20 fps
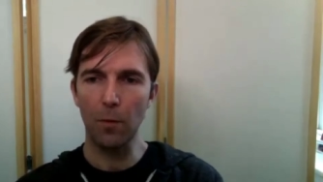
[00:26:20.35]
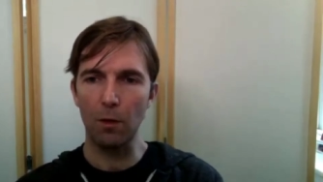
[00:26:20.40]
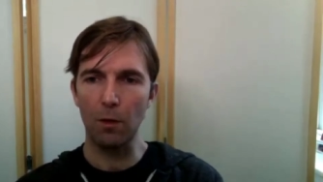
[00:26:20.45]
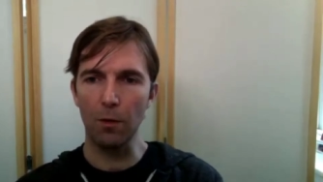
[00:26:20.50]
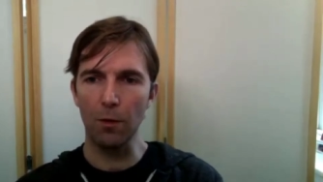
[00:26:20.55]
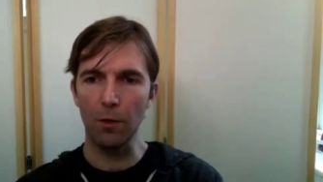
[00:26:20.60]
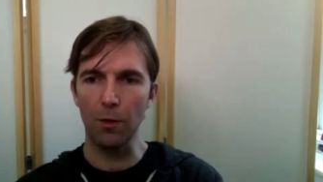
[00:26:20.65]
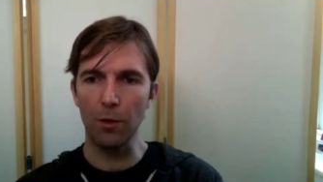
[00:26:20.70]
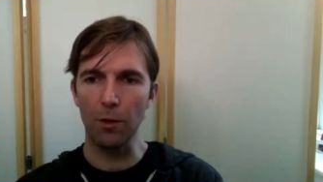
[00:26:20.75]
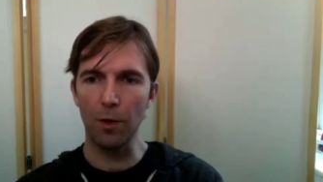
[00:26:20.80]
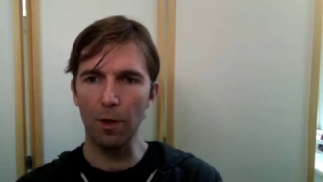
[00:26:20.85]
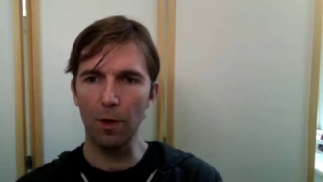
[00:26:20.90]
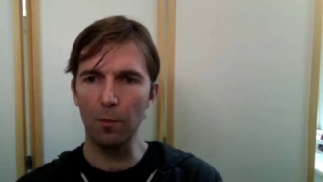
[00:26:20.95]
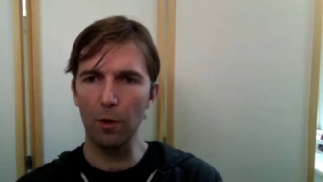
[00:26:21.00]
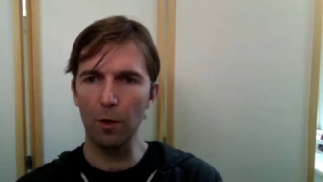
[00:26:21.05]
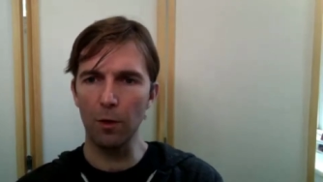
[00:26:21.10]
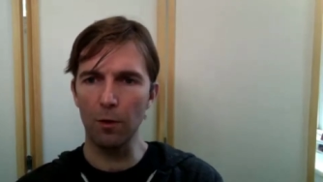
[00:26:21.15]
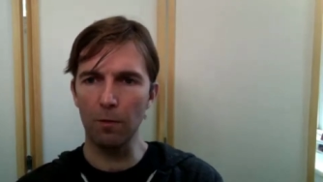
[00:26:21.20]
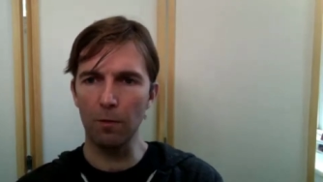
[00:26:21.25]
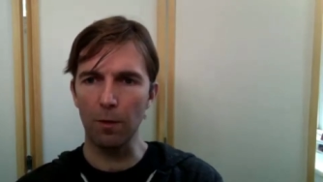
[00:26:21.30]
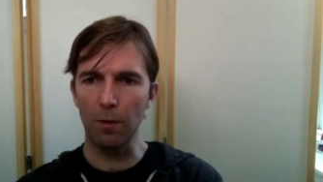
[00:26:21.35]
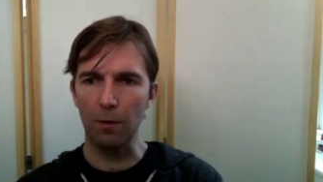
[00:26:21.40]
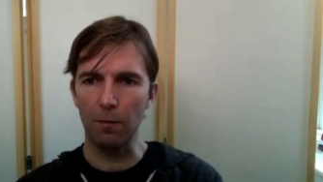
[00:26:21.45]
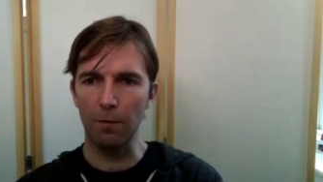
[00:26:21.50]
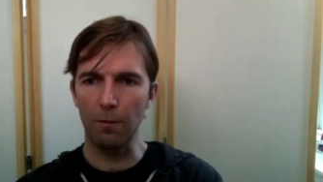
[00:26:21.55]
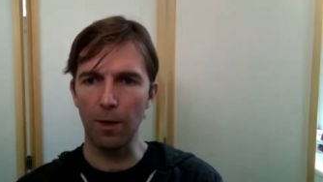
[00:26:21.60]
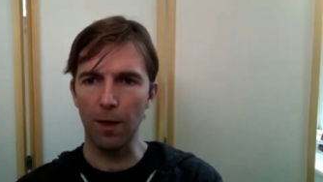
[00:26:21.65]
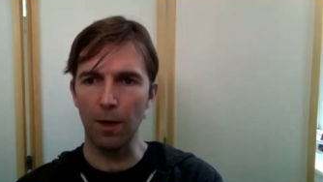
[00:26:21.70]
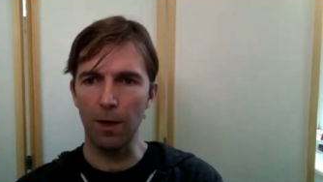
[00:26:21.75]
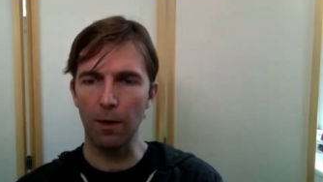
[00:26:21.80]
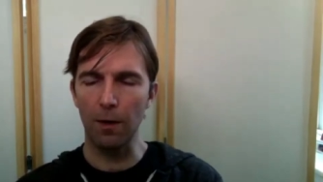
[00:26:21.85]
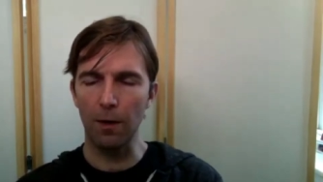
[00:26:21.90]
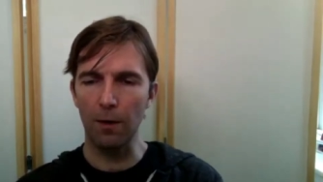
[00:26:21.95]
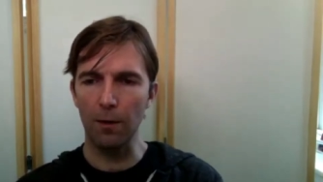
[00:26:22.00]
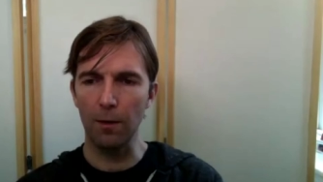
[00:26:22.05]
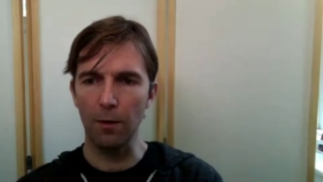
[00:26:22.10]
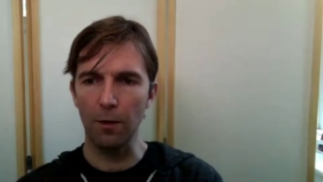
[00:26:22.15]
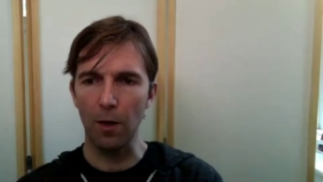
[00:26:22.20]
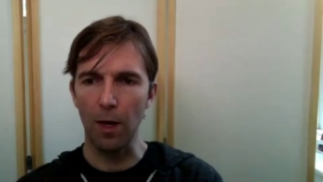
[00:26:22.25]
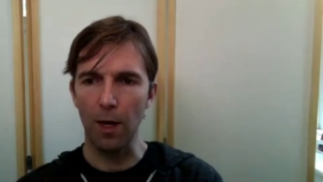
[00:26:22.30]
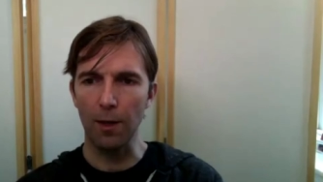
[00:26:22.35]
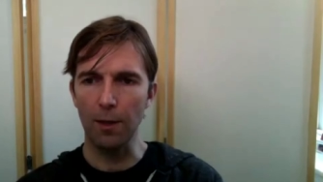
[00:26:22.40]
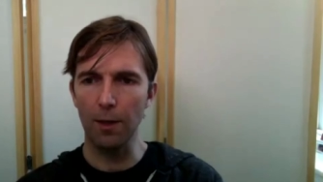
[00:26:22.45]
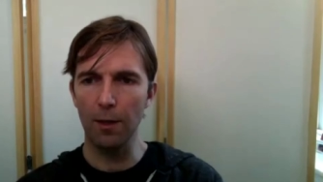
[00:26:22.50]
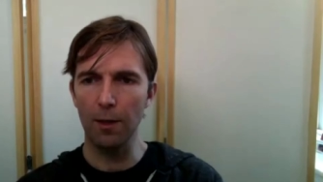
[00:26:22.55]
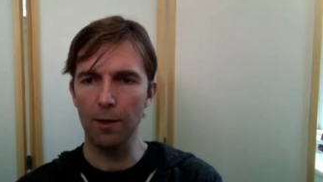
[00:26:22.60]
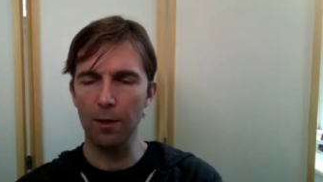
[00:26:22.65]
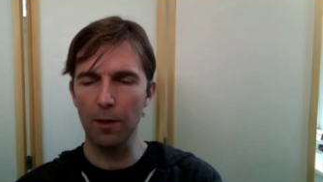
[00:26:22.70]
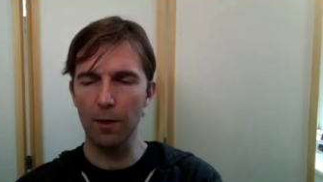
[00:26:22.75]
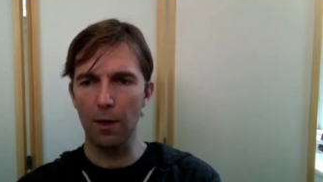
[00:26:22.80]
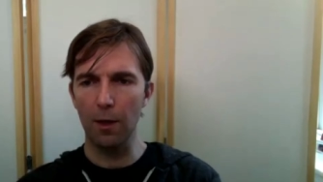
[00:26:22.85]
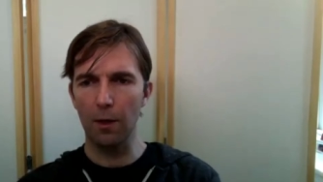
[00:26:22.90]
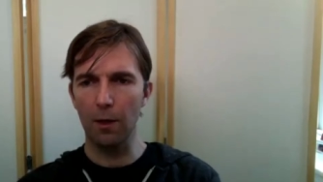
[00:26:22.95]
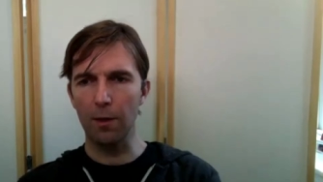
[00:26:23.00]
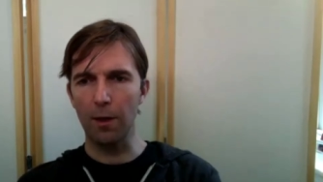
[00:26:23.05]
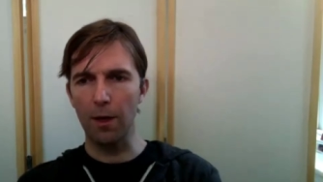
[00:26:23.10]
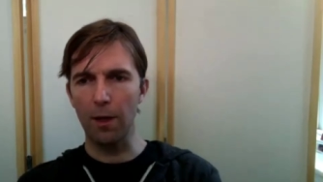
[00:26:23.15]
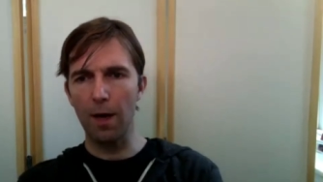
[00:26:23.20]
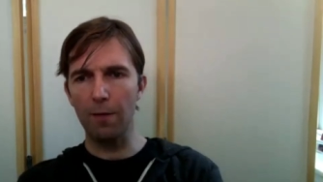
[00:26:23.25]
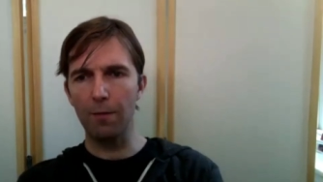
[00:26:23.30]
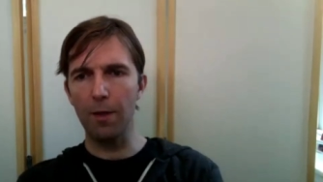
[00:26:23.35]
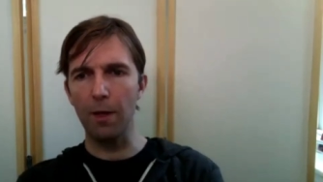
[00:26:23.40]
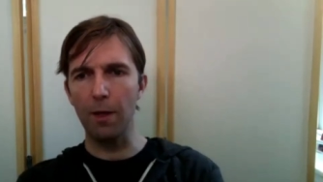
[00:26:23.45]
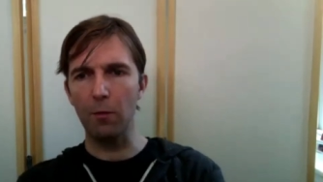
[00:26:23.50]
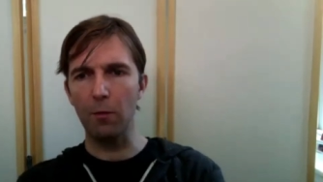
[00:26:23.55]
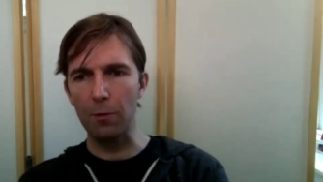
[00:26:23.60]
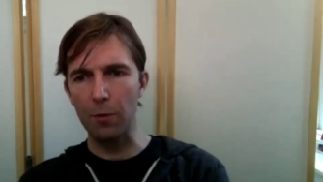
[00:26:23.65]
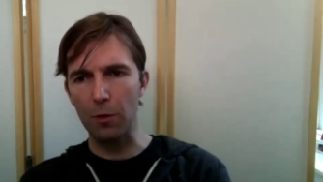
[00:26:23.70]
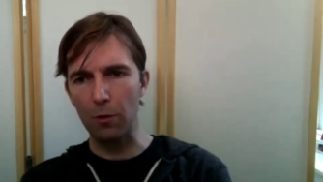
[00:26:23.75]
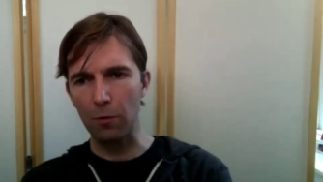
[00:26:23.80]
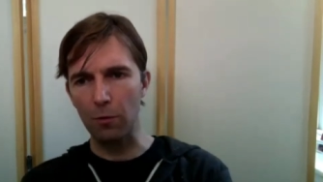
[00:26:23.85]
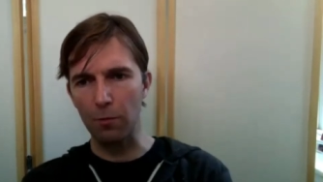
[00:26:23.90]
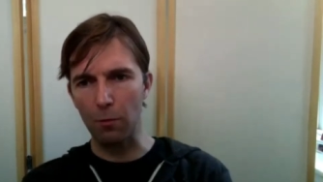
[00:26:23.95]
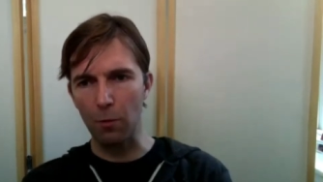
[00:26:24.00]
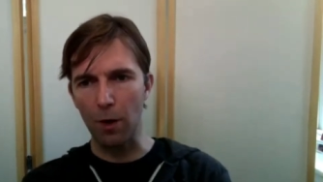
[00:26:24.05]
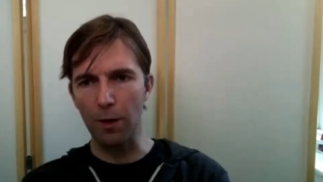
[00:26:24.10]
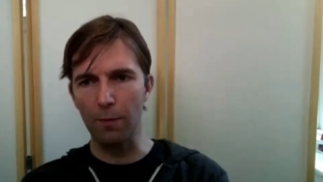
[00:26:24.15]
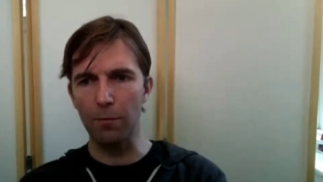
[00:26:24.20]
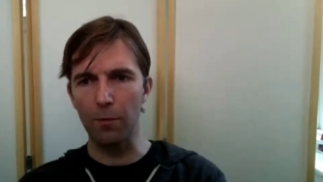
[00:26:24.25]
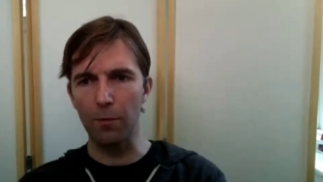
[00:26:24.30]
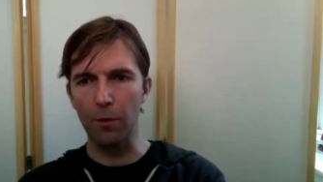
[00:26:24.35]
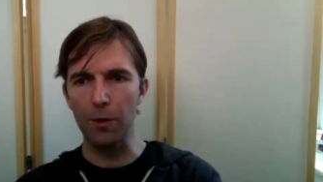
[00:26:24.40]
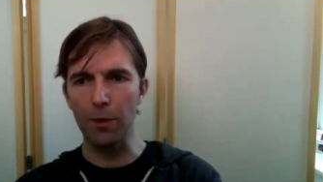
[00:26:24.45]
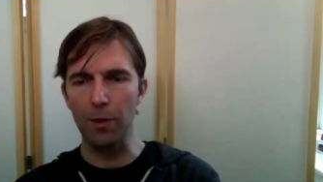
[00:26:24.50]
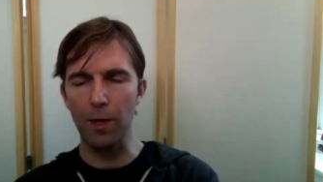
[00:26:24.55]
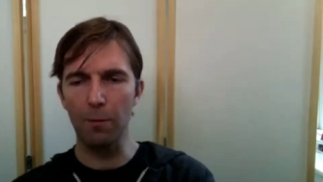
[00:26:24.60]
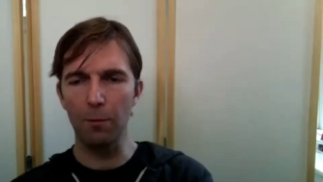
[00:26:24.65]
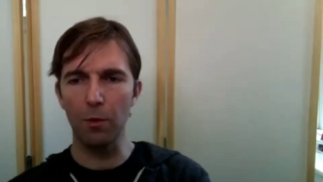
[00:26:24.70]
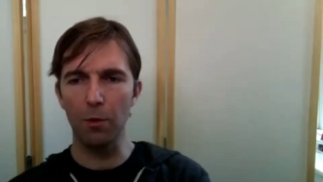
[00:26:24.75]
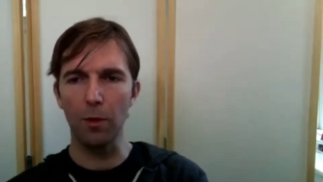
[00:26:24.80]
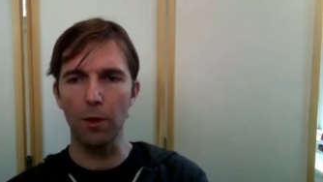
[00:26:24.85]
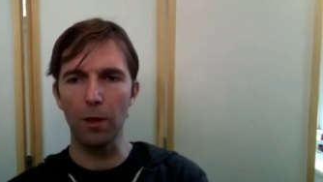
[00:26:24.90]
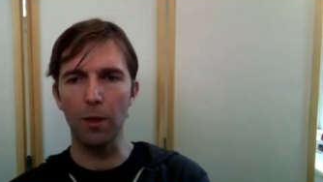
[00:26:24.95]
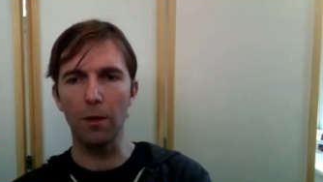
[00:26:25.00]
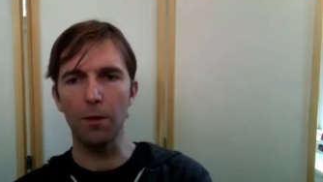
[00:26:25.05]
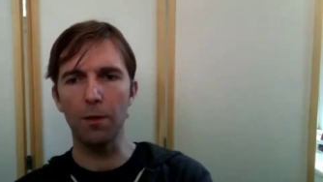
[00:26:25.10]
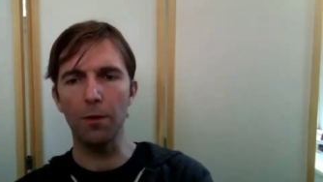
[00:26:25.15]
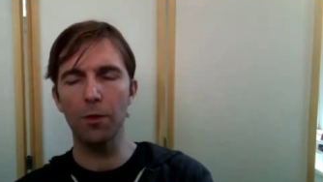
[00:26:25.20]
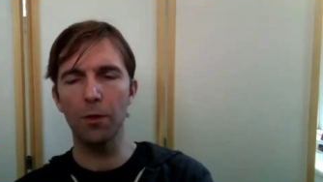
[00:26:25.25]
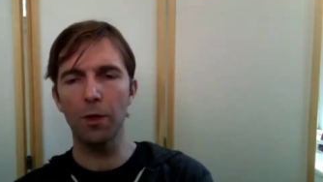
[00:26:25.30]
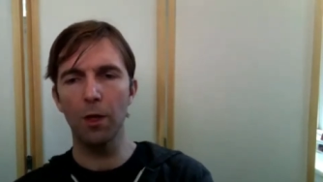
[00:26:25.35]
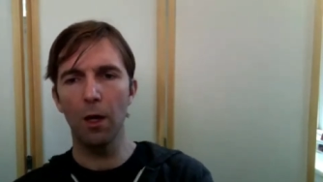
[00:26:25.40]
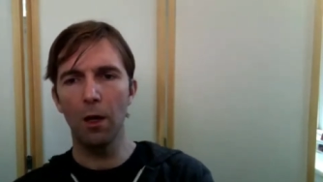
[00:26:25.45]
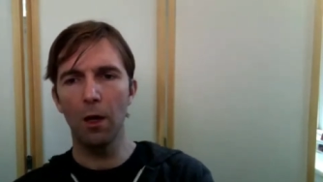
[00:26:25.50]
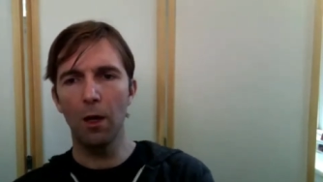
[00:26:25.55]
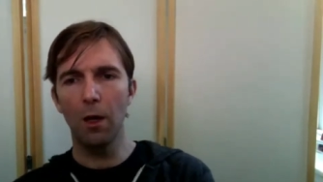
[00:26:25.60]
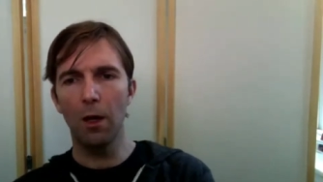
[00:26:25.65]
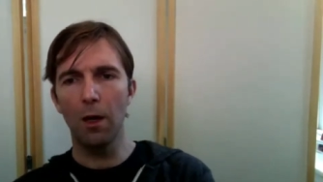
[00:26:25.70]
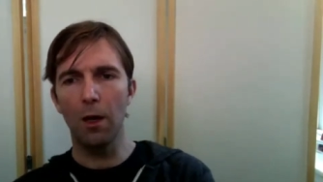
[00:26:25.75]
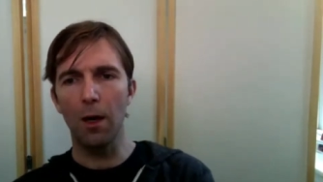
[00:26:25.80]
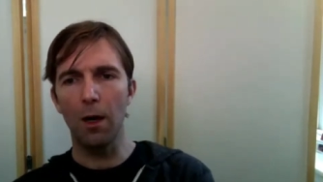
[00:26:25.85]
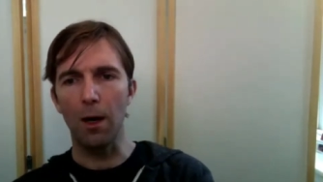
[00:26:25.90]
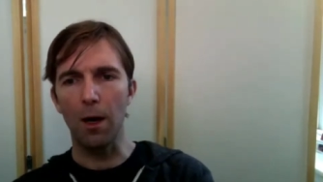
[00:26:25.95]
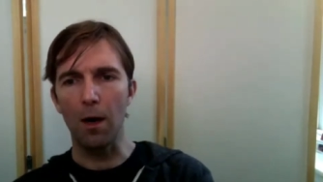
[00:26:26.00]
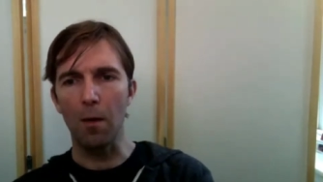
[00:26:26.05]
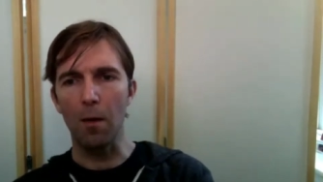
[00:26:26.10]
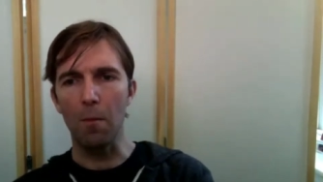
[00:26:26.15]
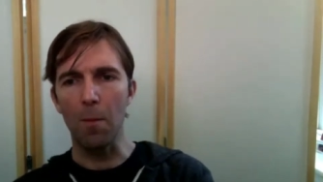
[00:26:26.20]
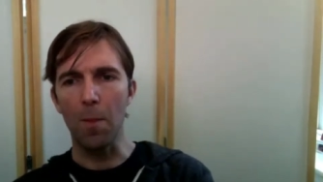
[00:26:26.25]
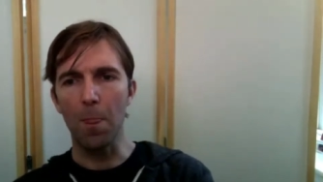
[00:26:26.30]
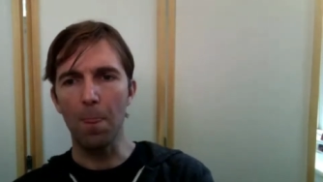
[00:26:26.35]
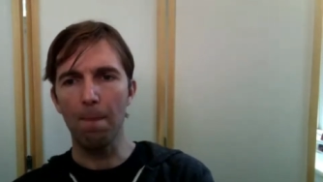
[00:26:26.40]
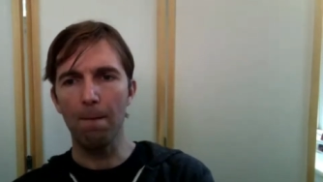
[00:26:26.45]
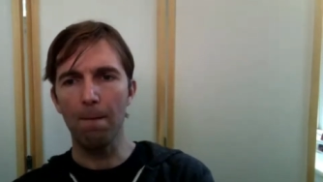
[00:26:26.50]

there's a number of, of uh, you know ideas that I that I have in that realm. So one, for example, is um,